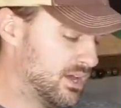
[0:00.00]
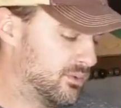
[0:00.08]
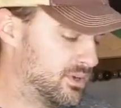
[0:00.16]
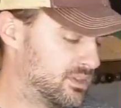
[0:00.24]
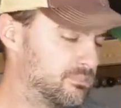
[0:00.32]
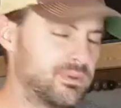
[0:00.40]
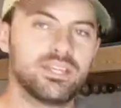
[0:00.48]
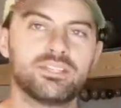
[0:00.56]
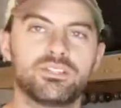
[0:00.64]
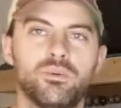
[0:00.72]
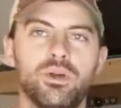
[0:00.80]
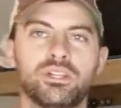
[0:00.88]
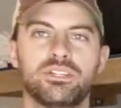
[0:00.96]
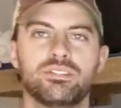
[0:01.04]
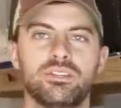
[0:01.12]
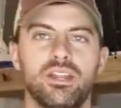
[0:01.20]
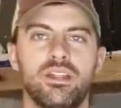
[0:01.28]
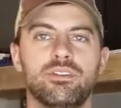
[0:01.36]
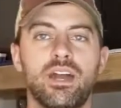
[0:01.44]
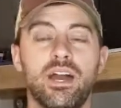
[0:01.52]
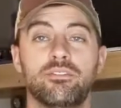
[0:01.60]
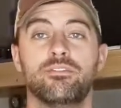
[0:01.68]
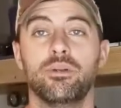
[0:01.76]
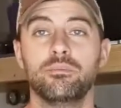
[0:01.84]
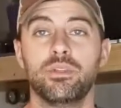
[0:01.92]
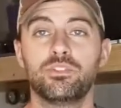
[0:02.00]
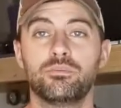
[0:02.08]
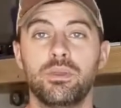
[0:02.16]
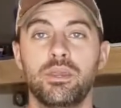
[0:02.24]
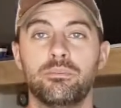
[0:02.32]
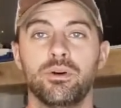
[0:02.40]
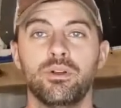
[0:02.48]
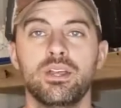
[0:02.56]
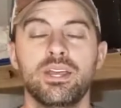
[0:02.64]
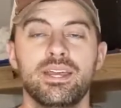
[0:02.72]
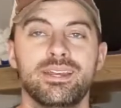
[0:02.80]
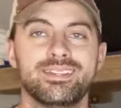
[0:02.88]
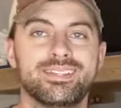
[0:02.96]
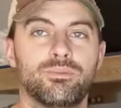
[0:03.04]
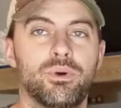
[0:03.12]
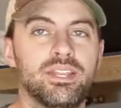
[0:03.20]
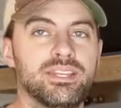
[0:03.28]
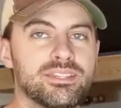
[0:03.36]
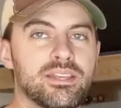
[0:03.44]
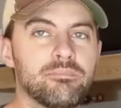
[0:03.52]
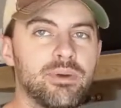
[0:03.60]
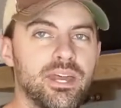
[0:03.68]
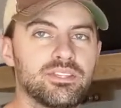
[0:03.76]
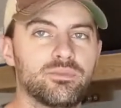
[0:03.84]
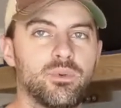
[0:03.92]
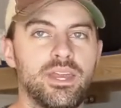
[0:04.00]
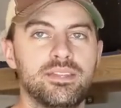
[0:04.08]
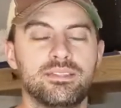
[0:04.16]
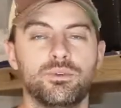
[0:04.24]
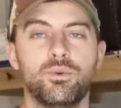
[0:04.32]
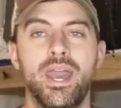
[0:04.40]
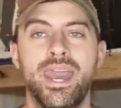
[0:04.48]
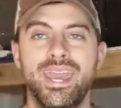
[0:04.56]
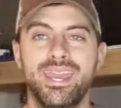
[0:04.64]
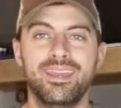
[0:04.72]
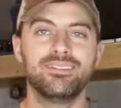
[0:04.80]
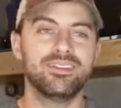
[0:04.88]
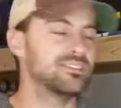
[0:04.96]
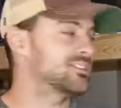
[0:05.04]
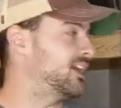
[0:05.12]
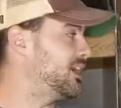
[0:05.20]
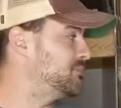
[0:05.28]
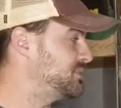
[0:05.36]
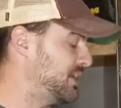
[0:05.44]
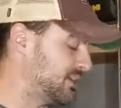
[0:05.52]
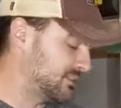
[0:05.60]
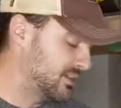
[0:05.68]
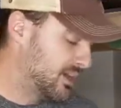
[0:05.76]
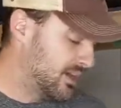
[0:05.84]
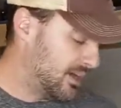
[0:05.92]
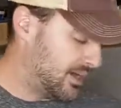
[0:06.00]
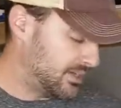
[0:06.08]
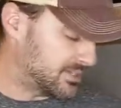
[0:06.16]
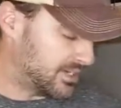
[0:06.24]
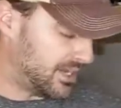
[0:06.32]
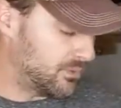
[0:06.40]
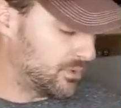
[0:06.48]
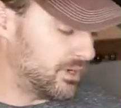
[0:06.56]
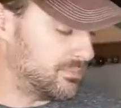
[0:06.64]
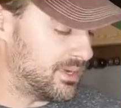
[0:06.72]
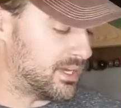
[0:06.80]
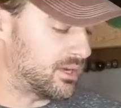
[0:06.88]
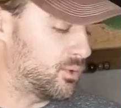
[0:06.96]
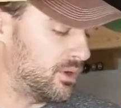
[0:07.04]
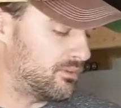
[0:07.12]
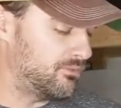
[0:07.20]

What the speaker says: one of the biggest questions that I've got from those people is what is the best way to hang these objects? Today I wanted to make a quick